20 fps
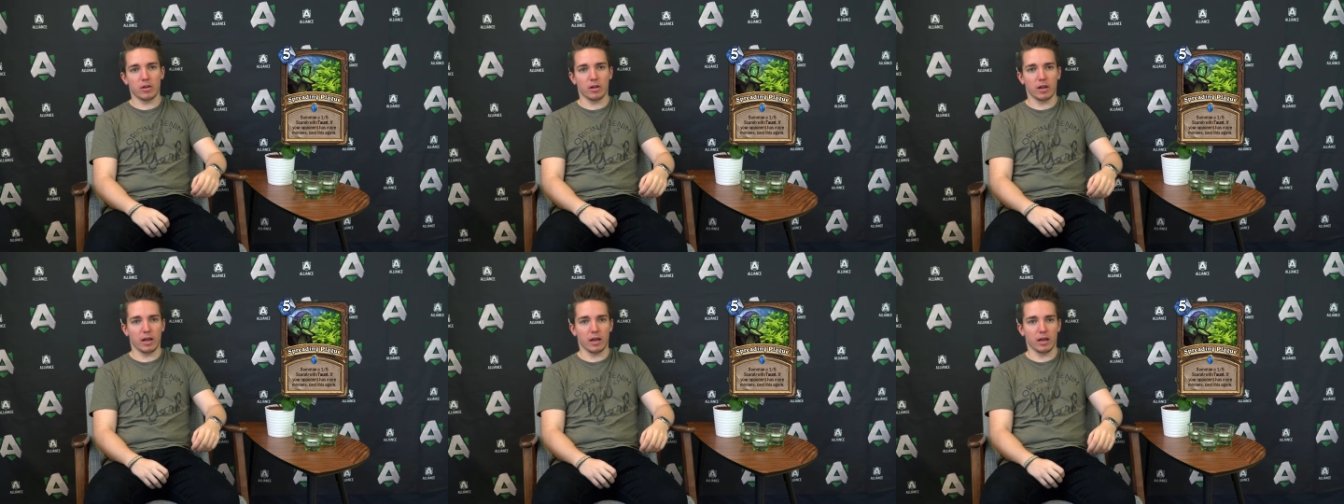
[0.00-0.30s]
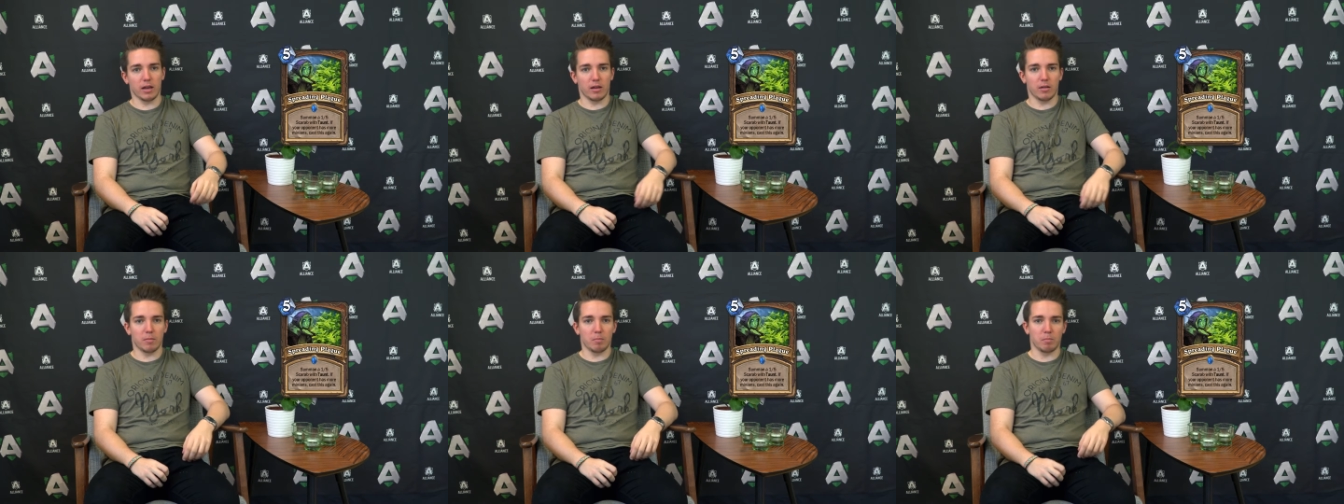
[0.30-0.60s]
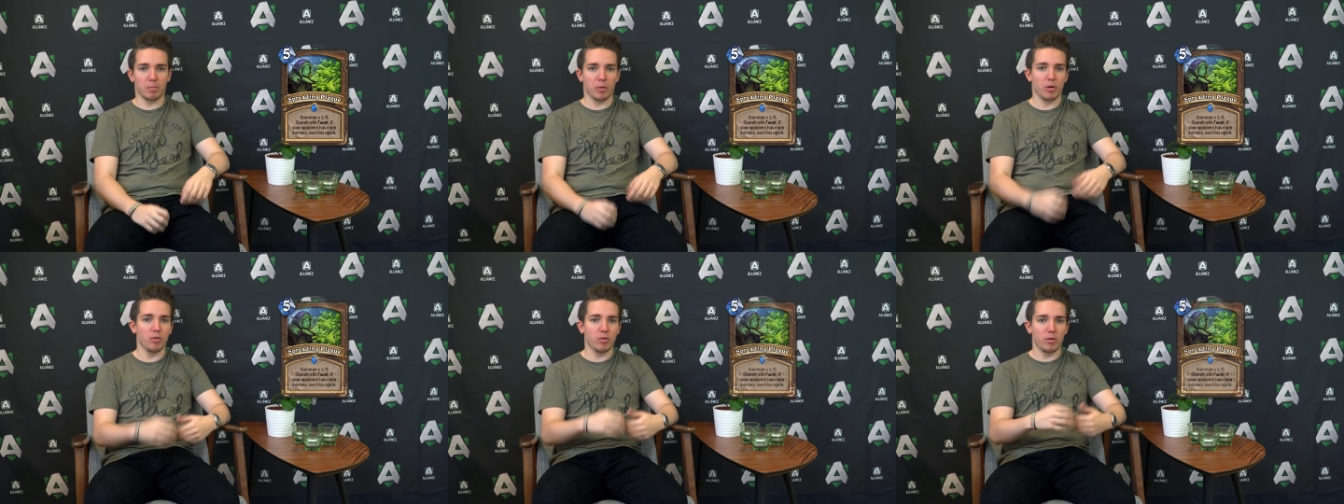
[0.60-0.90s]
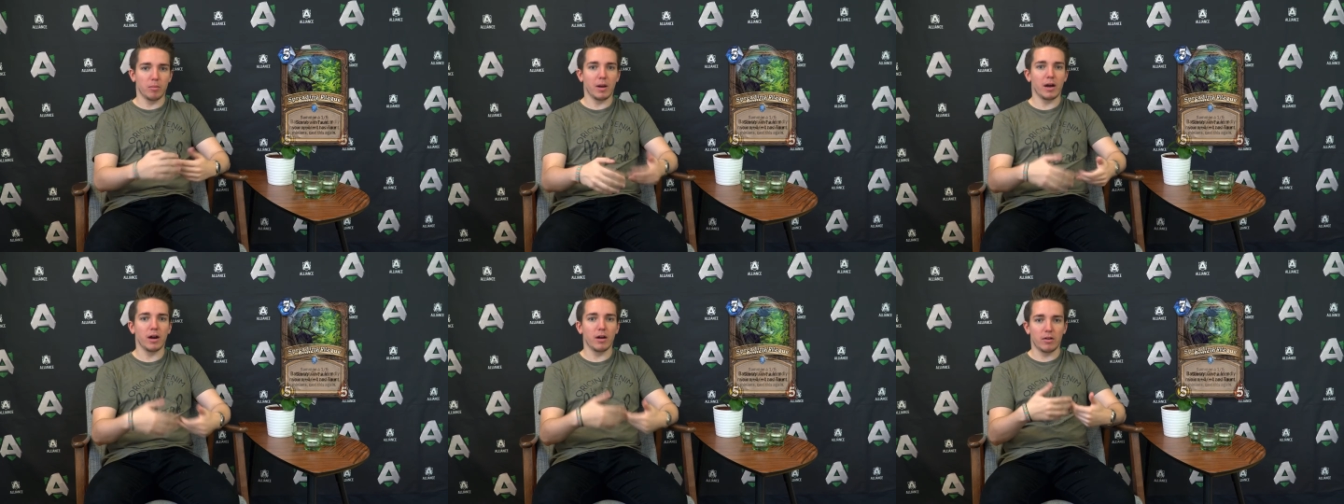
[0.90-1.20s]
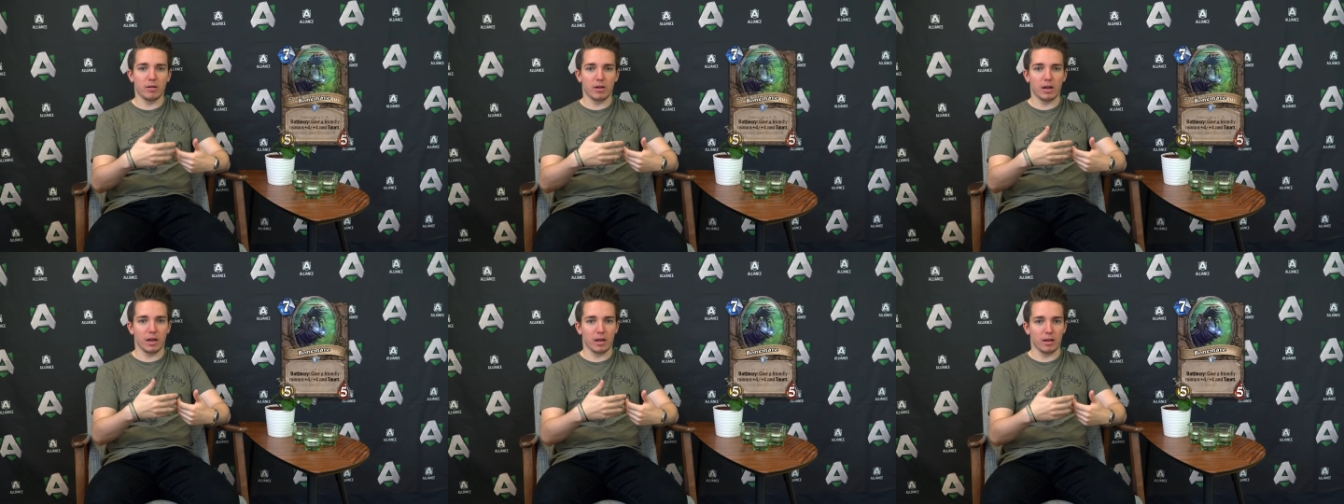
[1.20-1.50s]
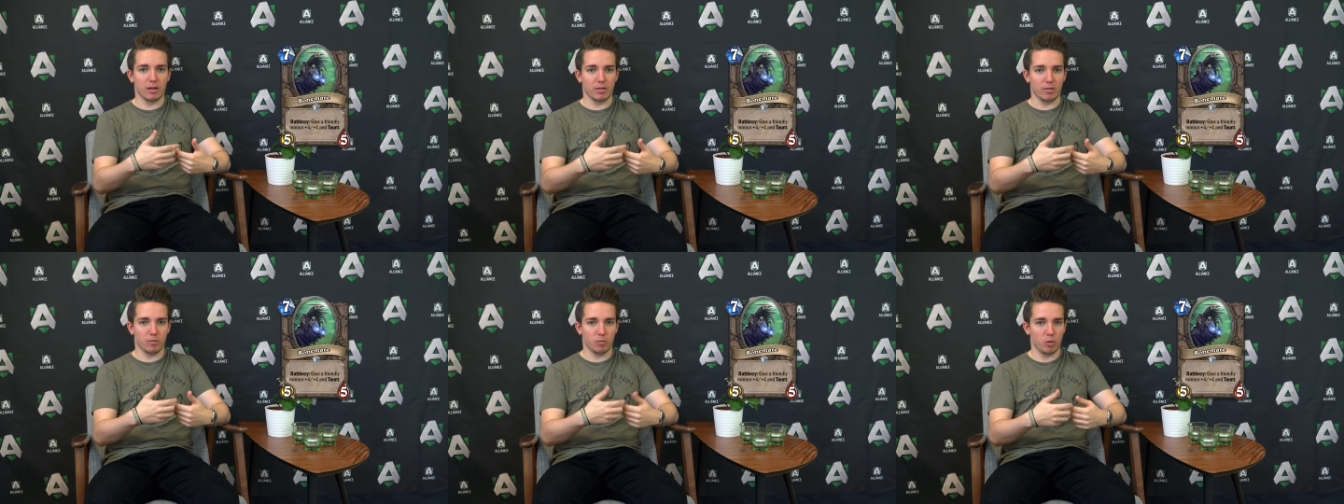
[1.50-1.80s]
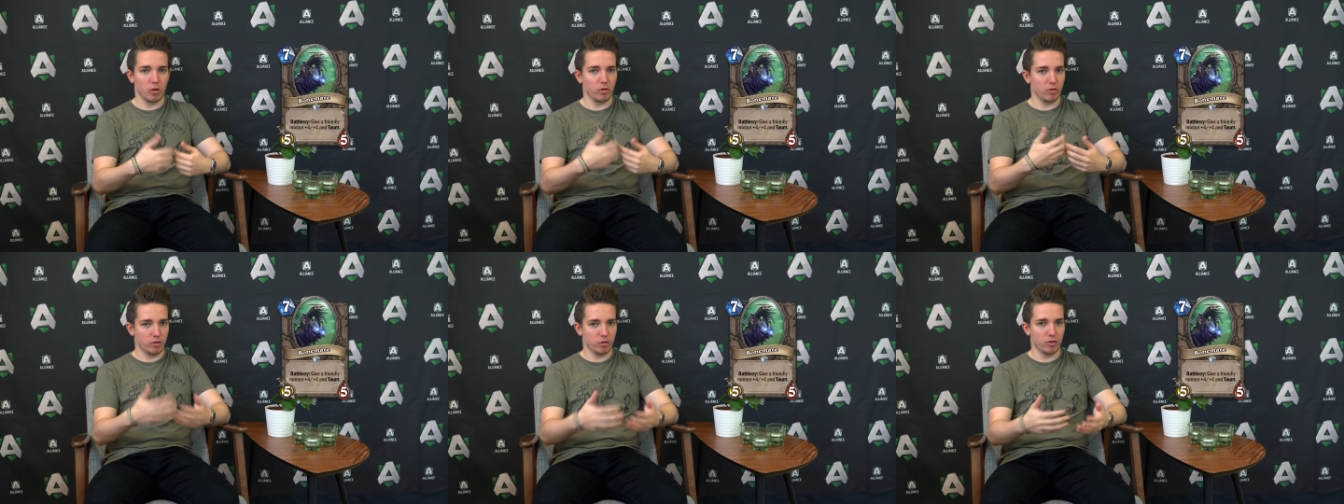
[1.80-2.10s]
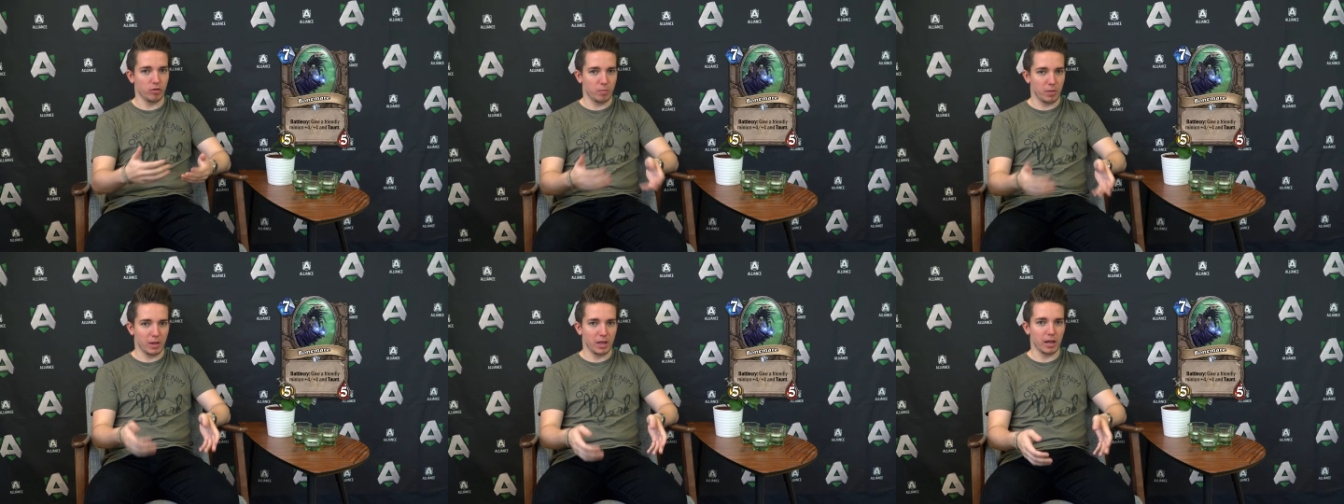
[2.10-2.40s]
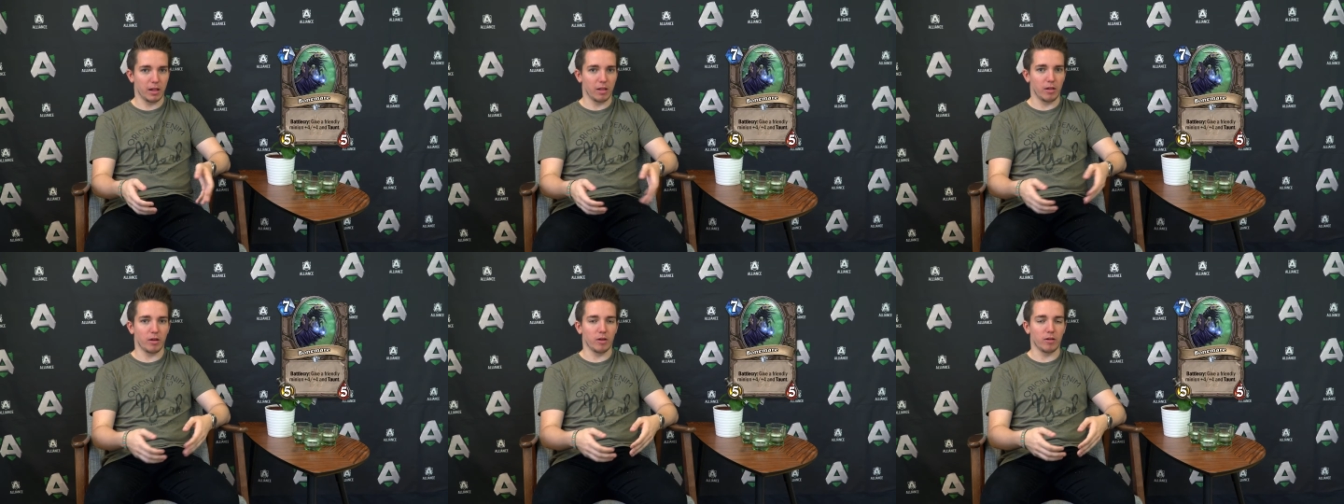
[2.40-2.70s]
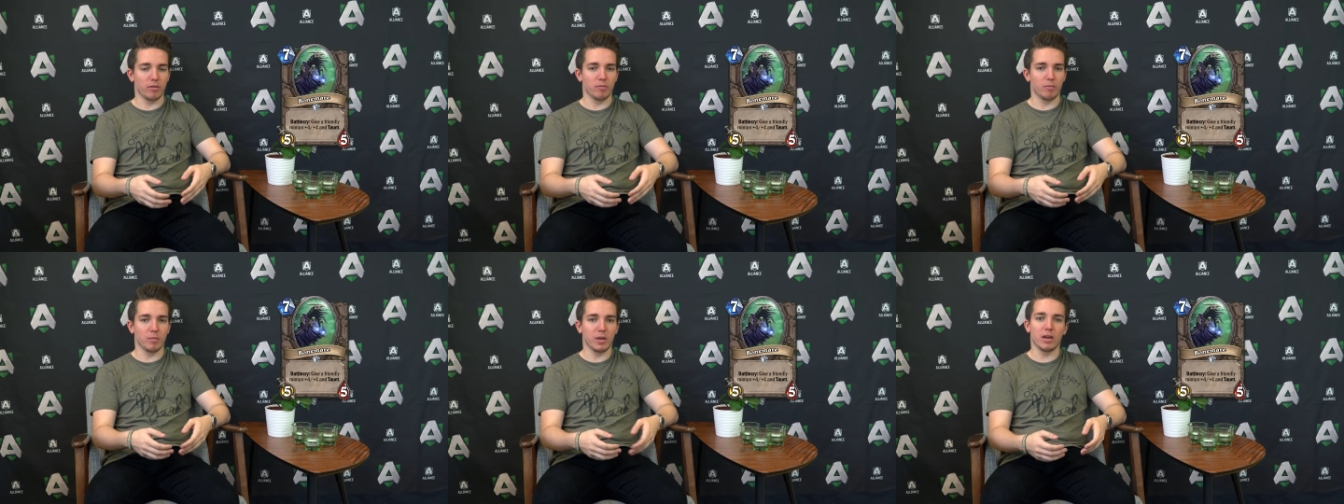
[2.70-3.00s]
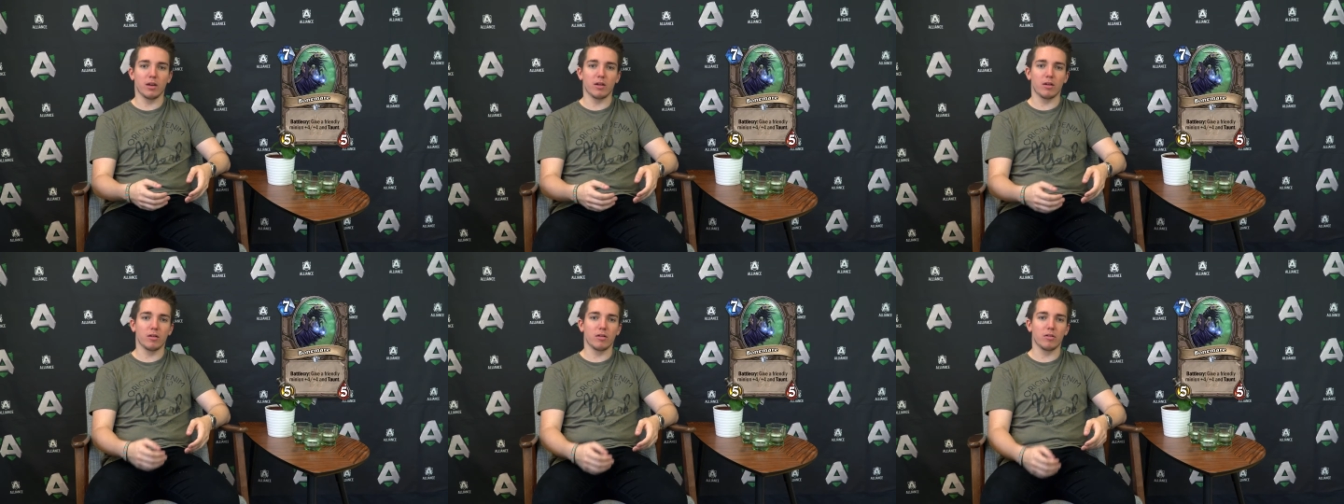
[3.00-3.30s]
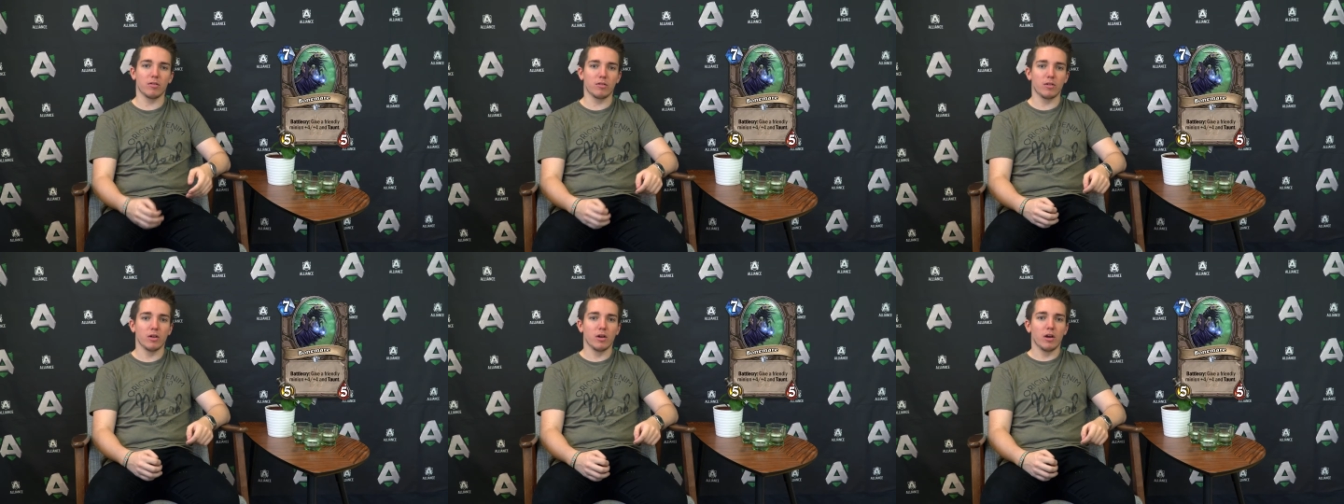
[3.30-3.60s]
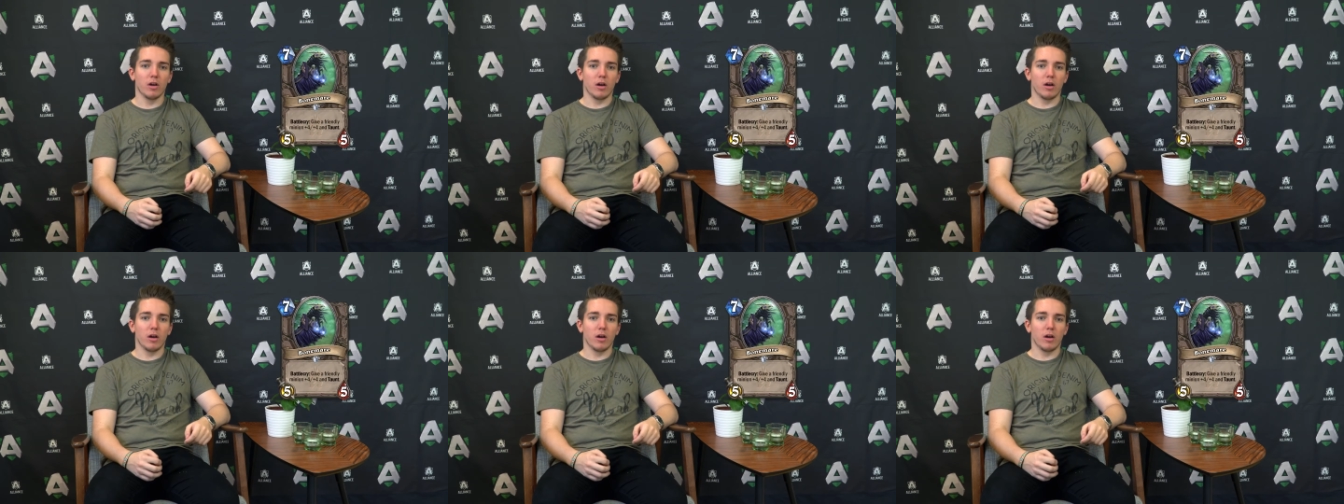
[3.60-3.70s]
like Bonemare, that wants you to play a lot of minions,